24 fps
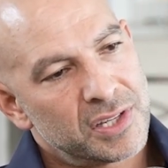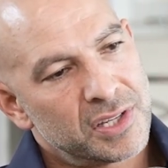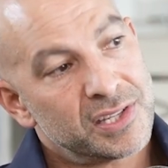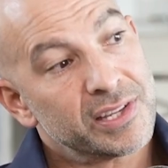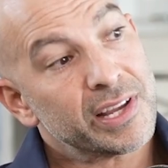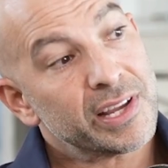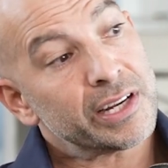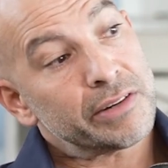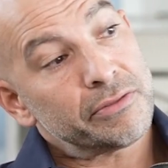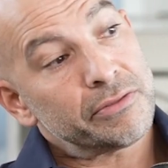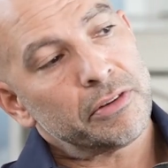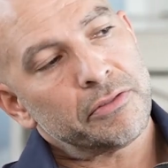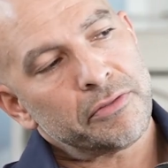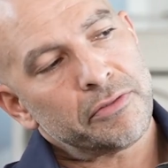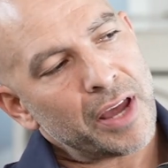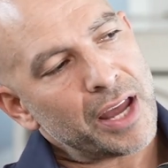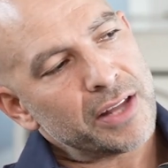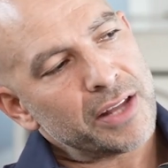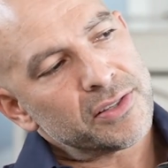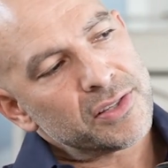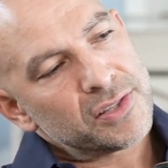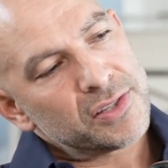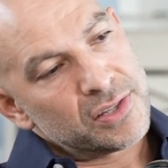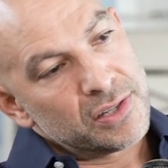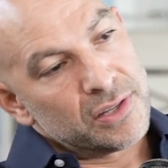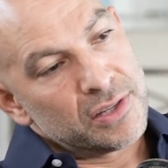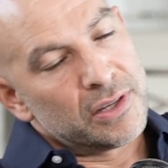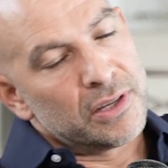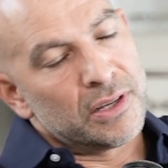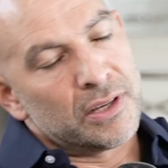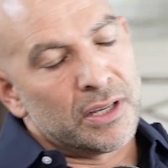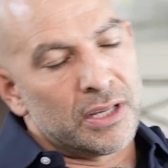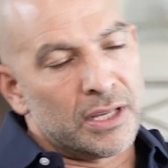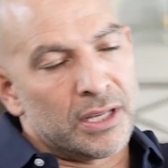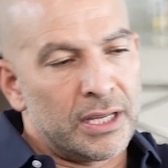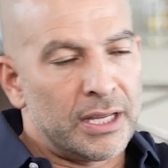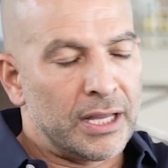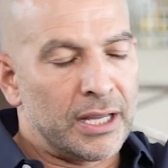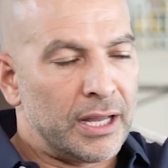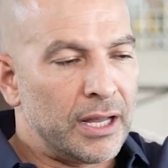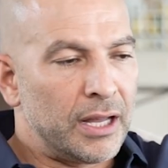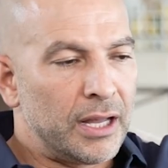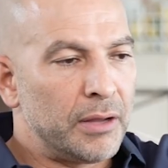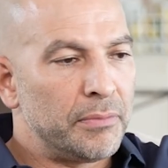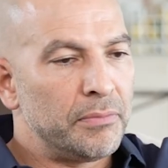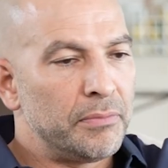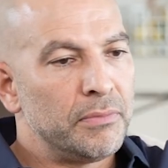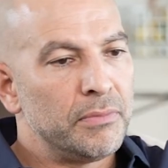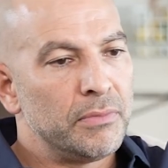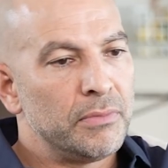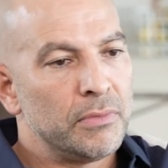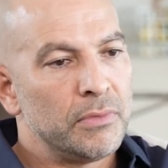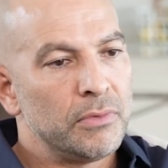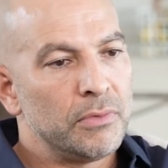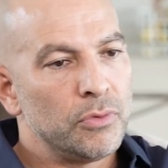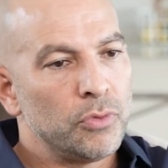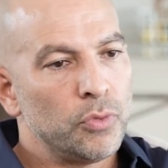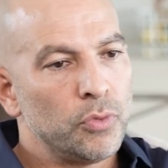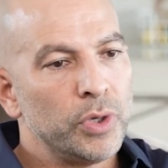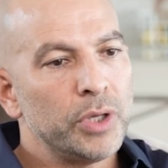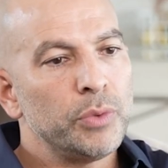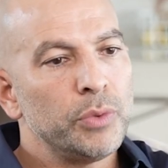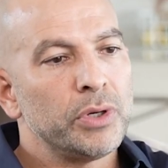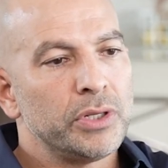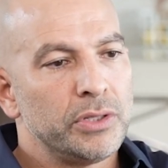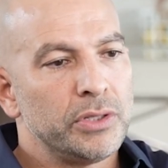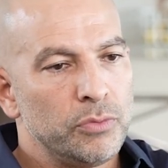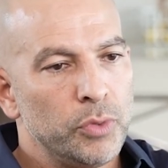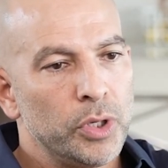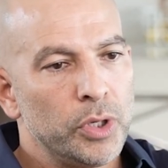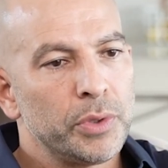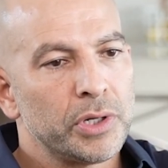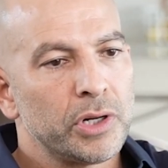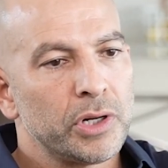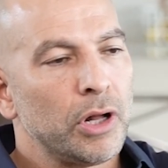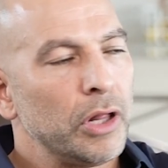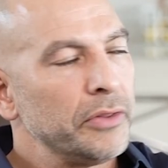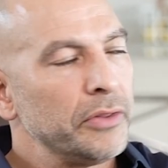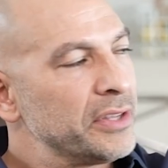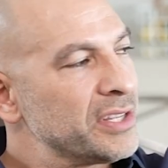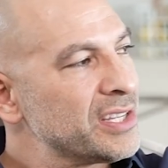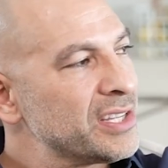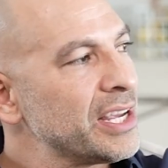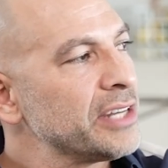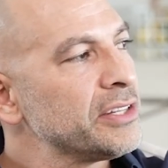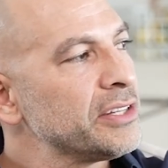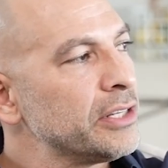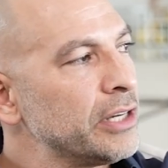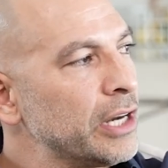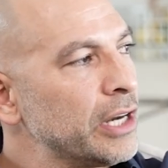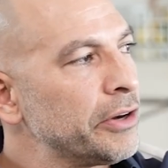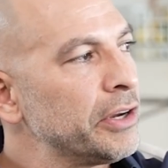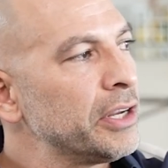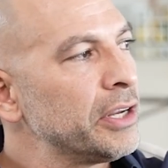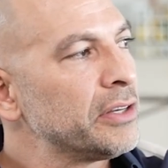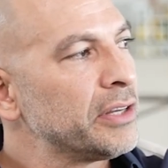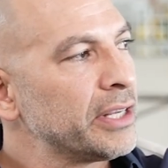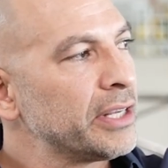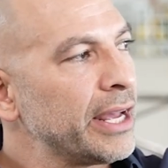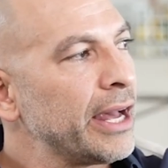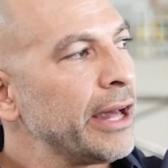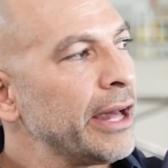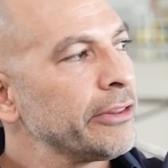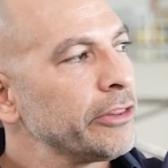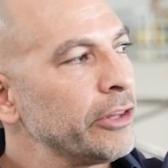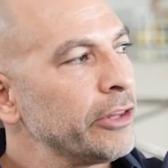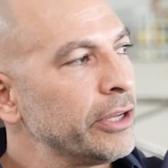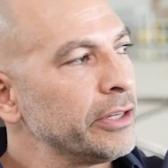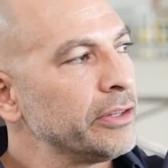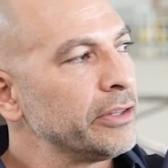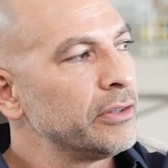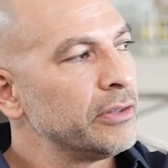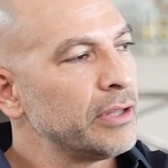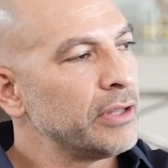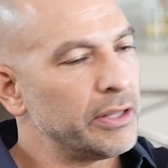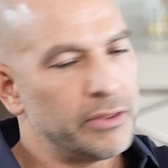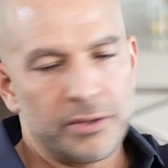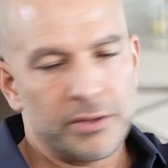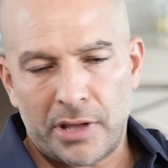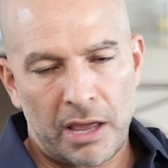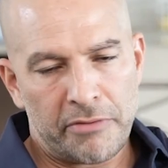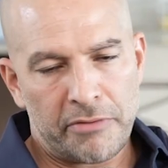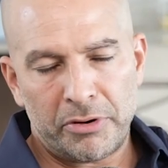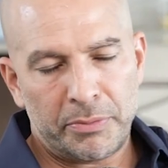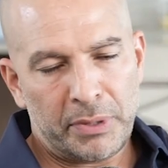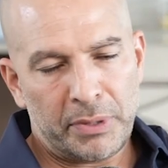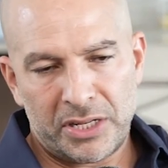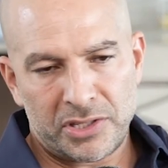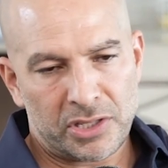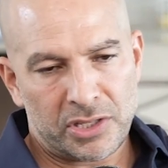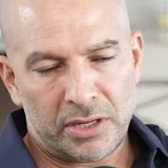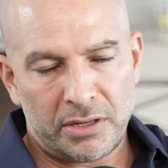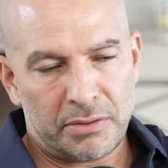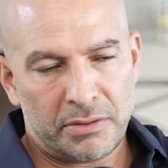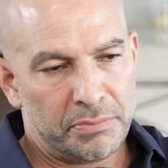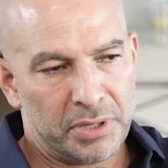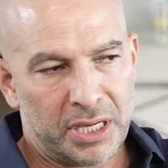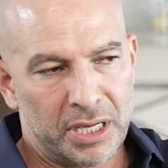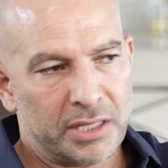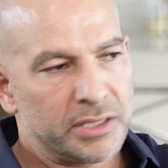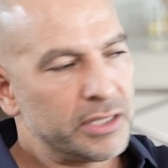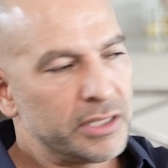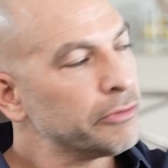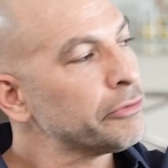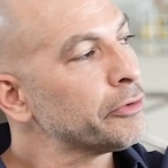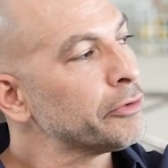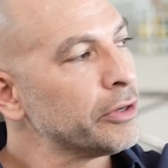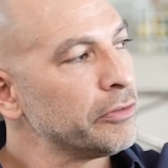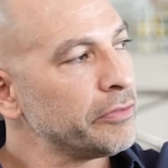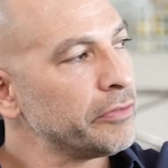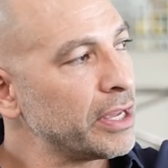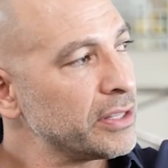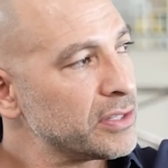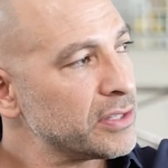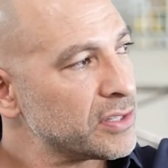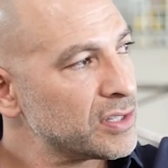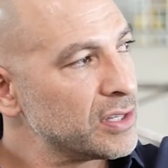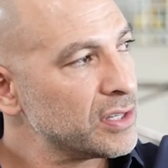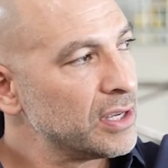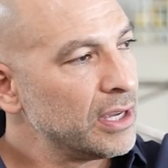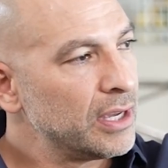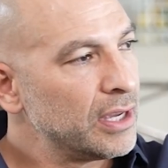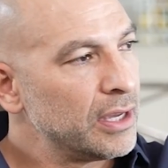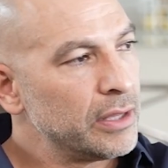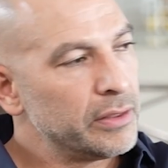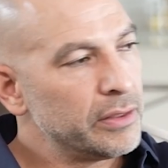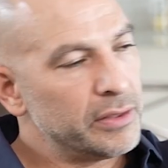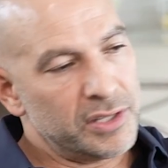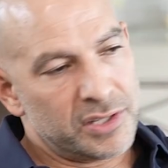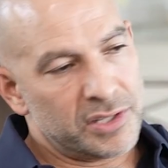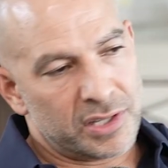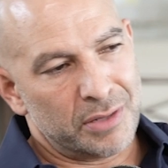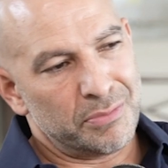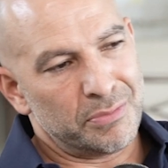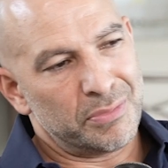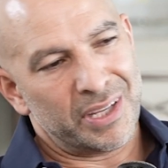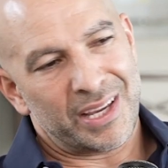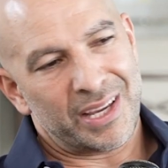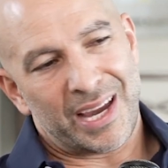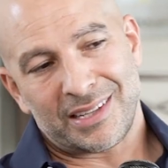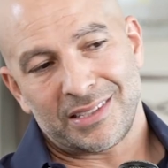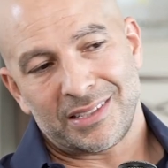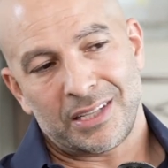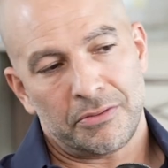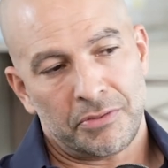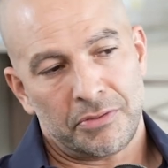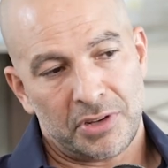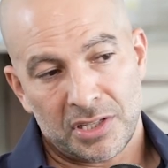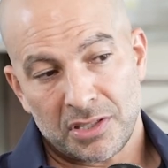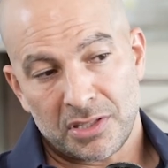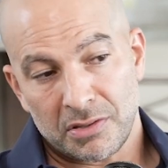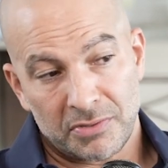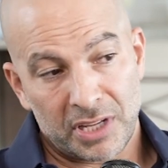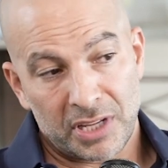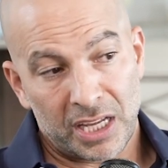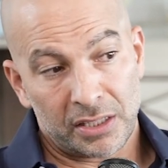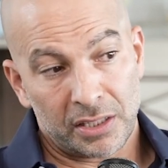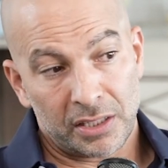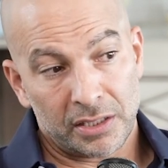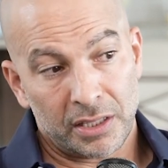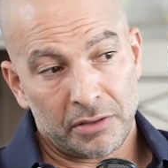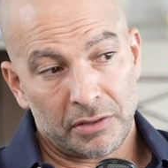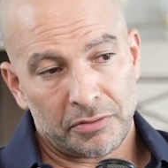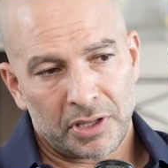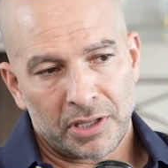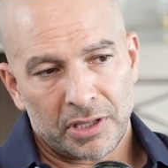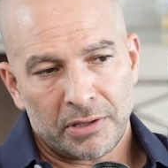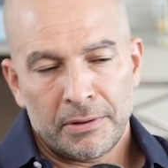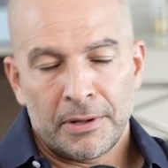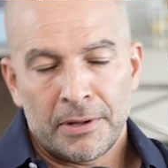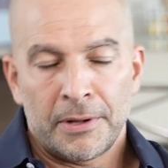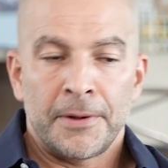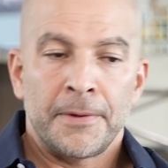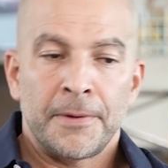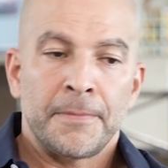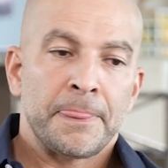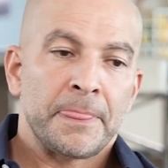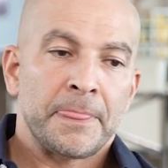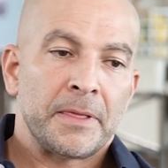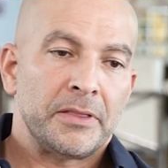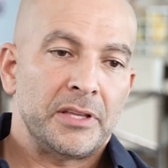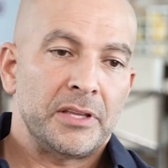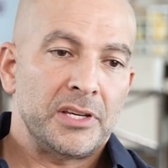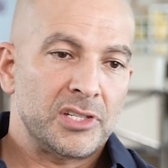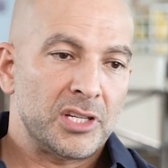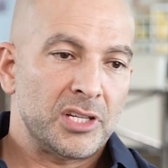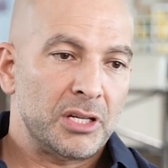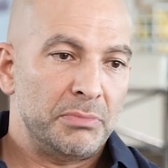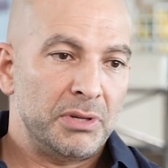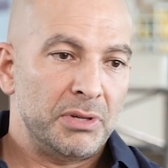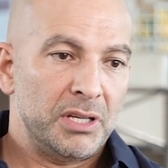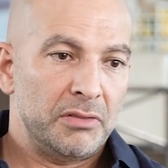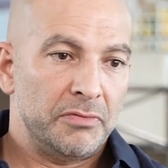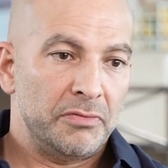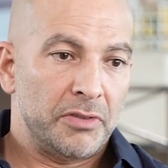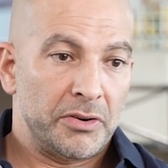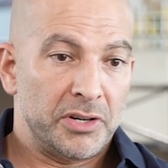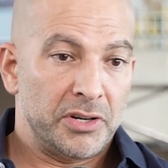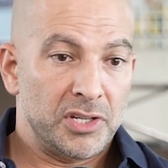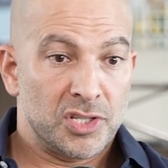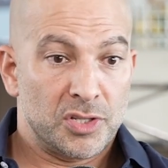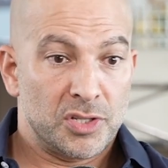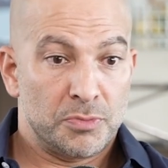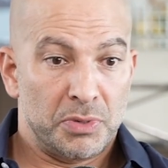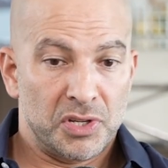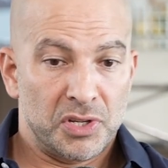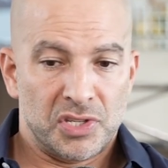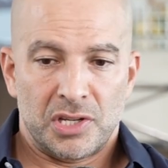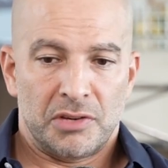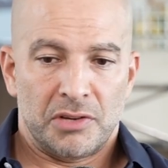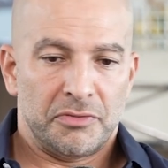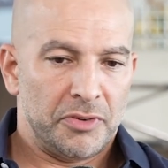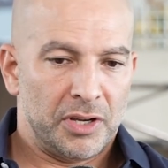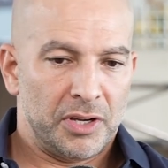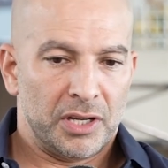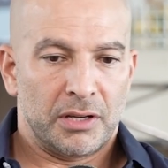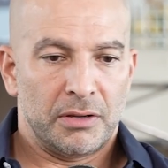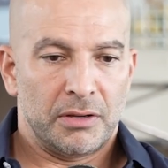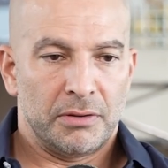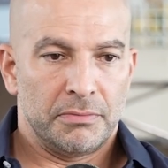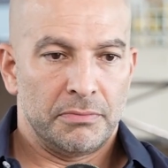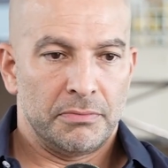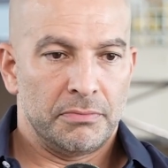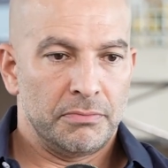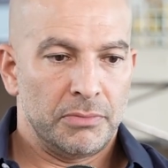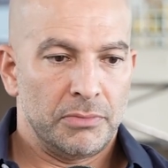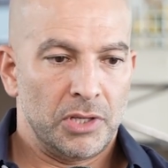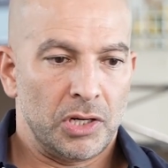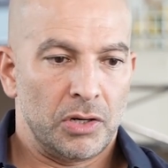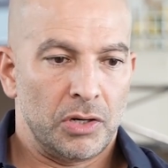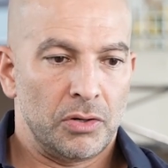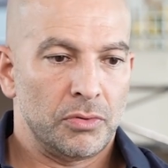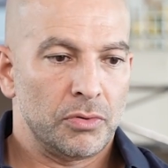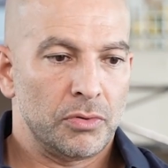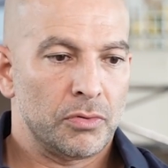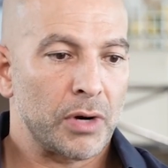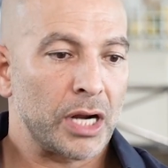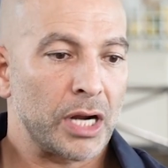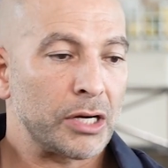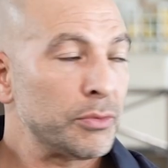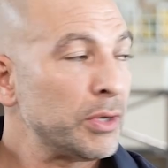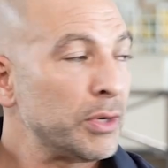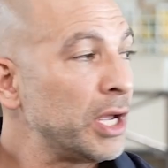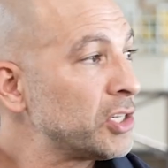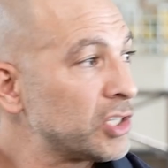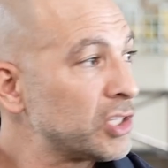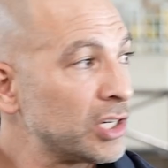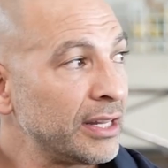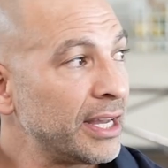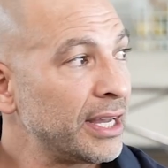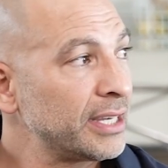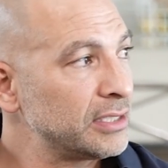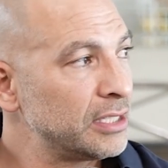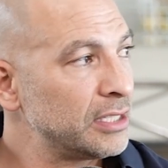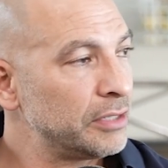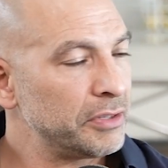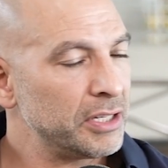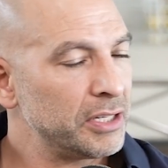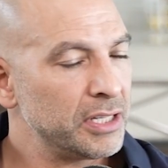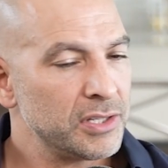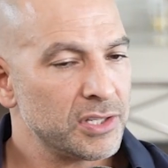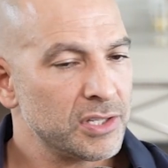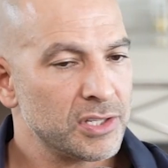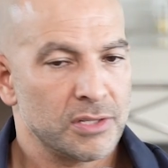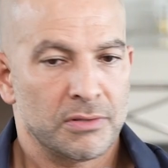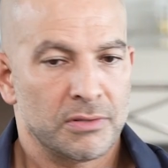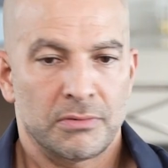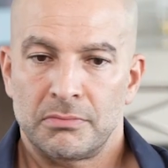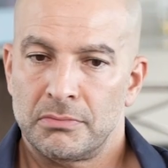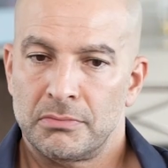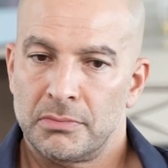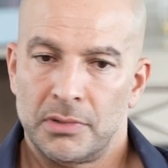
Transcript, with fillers: set of events, we would call the centenarian decathlon. And everybody's going to pick different events. These can be activities of daily living. These could be very specific, you know, recreational activities.